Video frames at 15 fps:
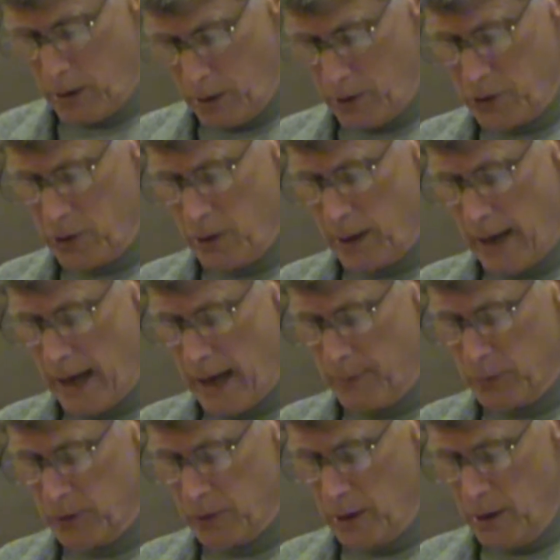culture
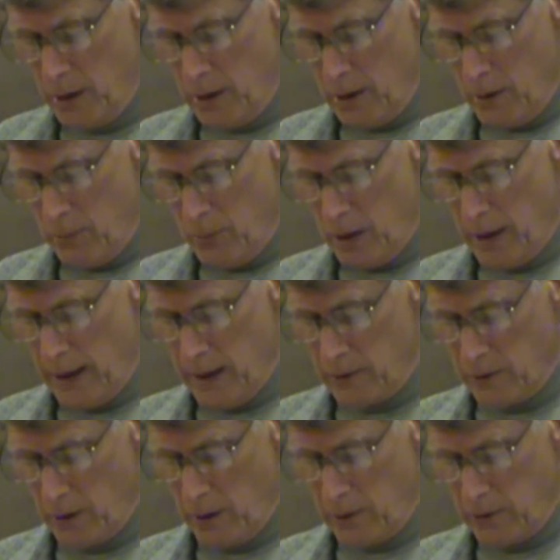gaps, but Hay
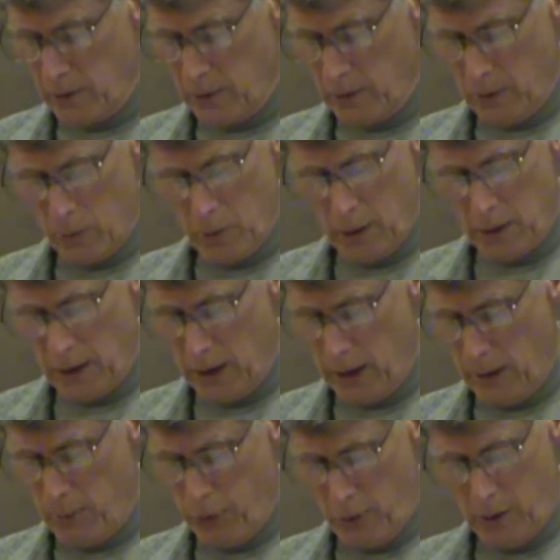is also, at one
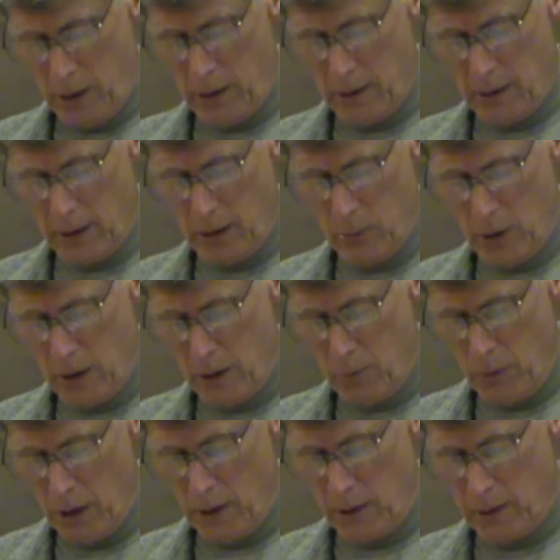key point, a
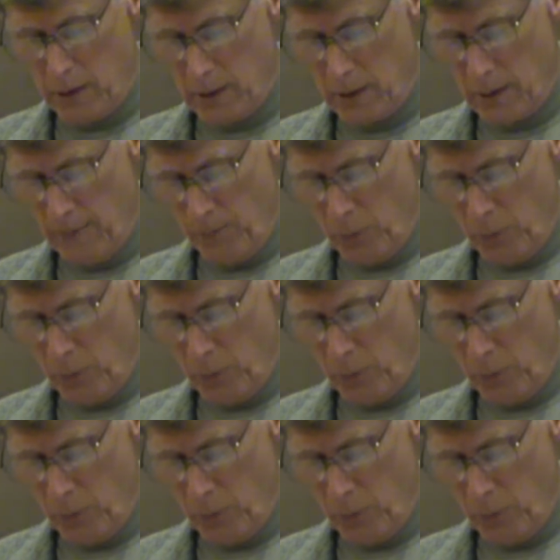committed militant,